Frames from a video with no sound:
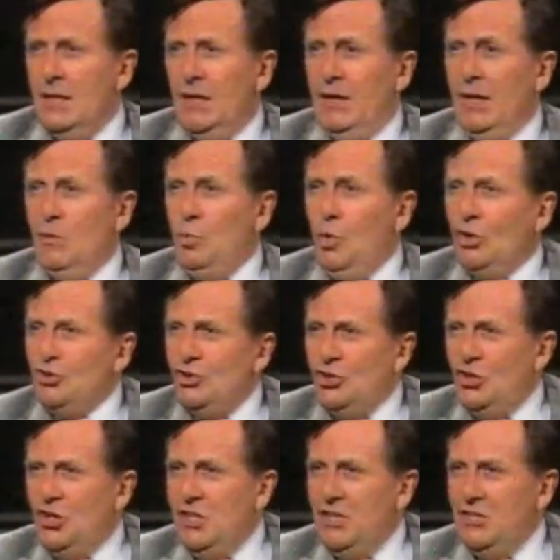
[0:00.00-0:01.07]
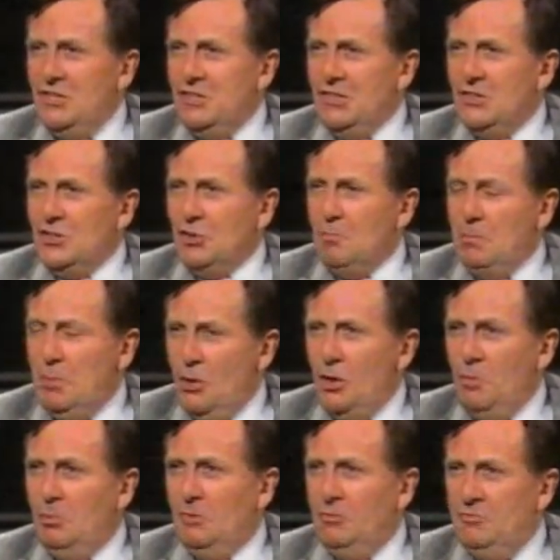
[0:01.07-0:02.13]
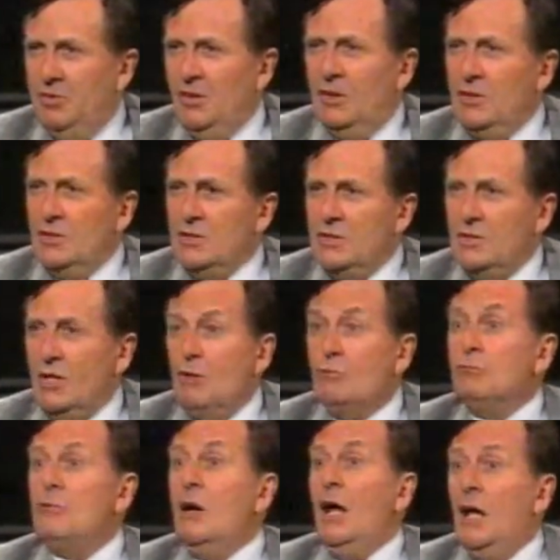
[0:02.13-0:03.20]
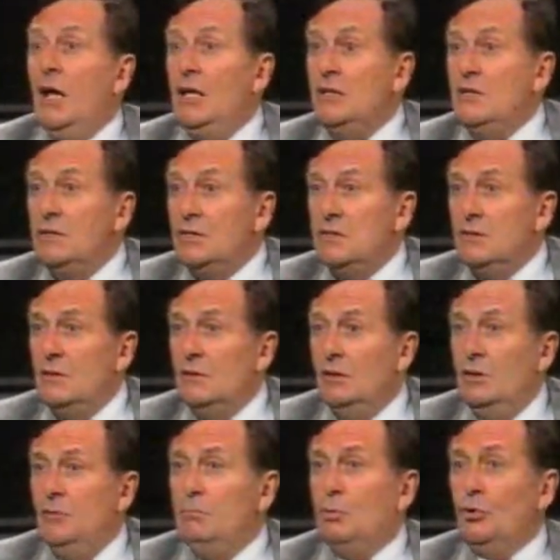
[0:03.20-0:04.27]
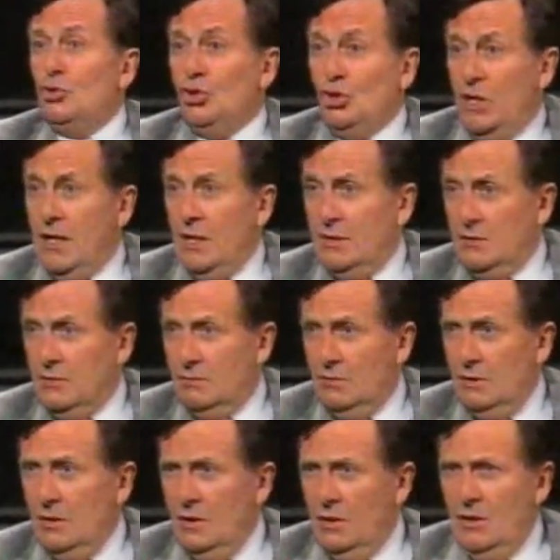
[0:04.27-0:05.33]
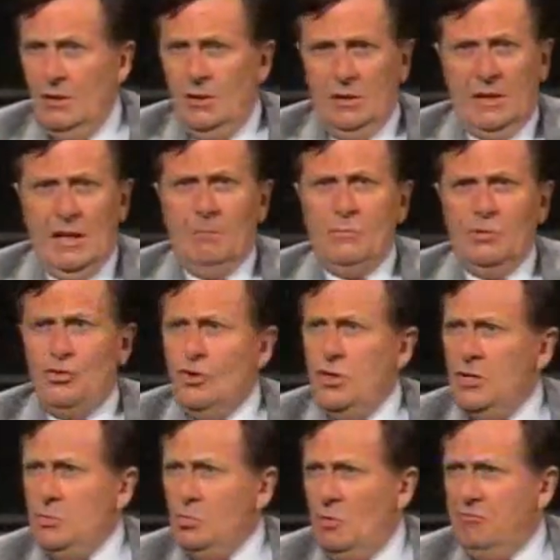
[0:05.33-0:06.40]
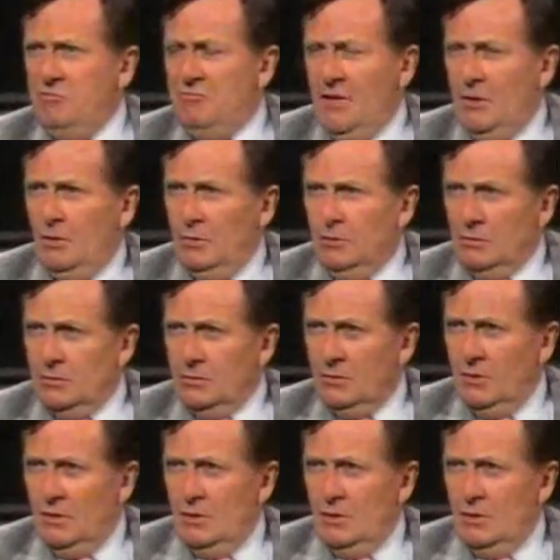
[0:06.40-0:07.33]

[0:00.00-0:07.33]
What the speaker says: and I watched these suburban villas arise in bushland. Gum trees were felled,